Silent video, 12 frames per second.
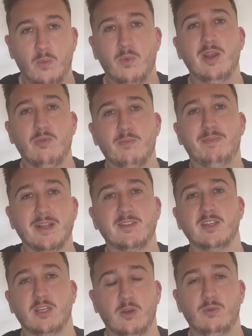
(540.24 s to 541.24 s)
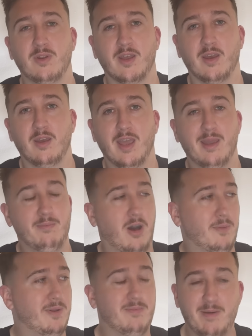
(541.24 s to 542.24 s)
We were a better unit. It might
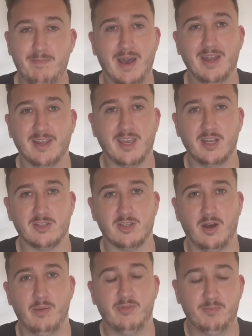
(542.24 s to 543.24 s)
have been a bit panicky at times,